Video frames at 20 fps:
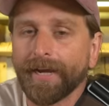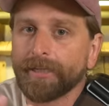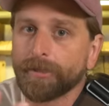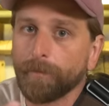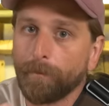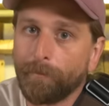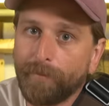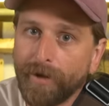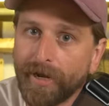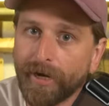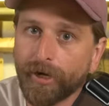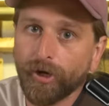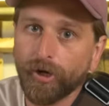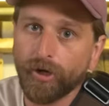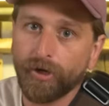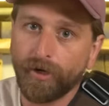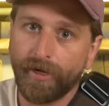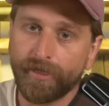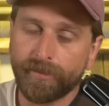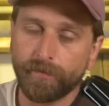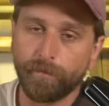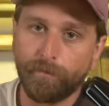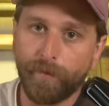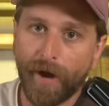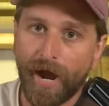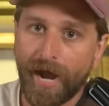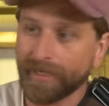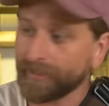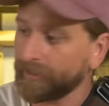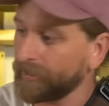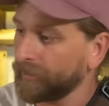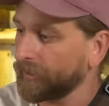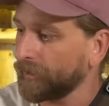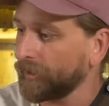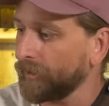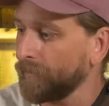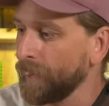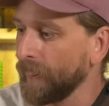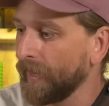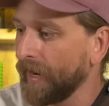It's bigger, it's
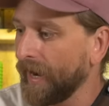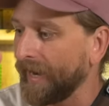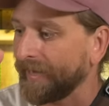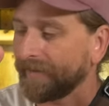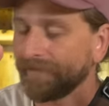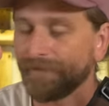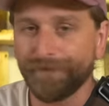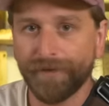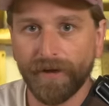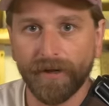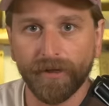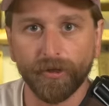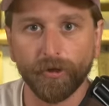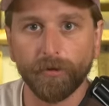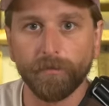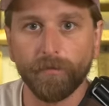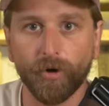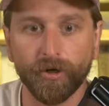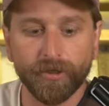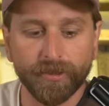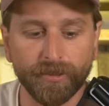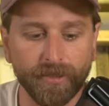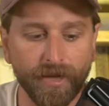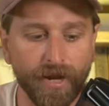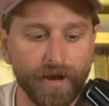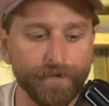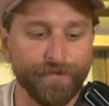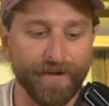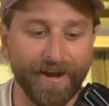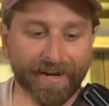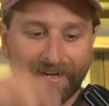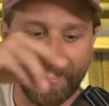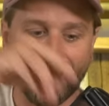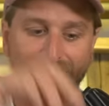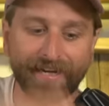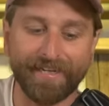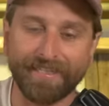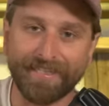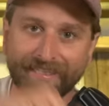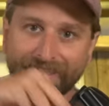boxier, I can fit a little more stuff, I
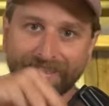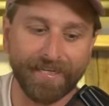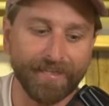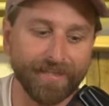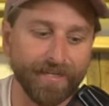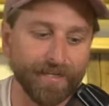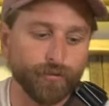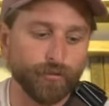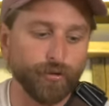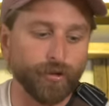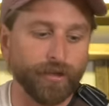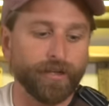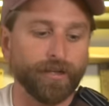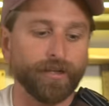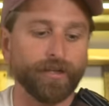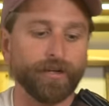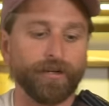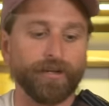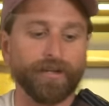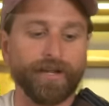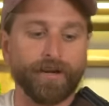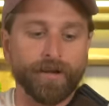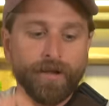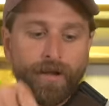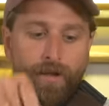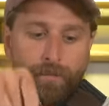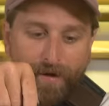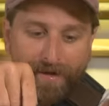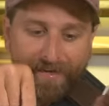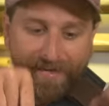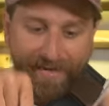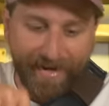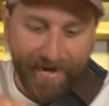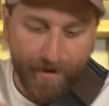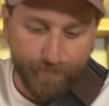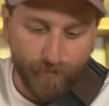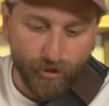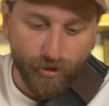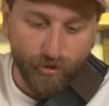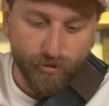can see things really clearly, like my
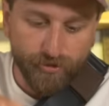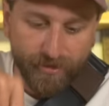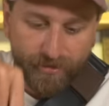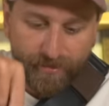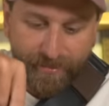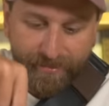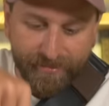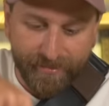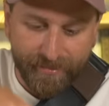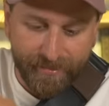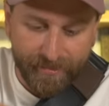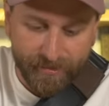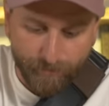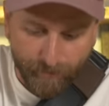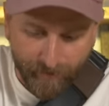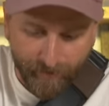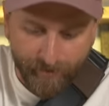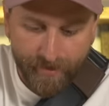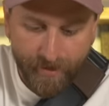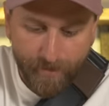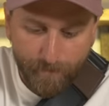camera goes in like this, my